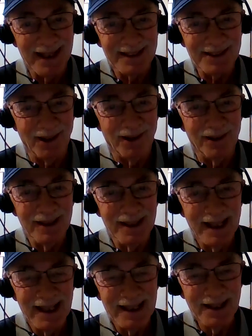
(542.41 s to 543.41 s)
So
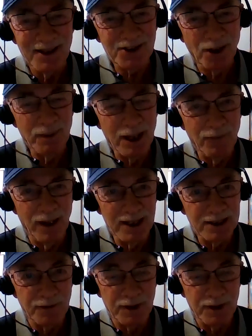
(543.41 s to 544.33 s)
there's so many ways of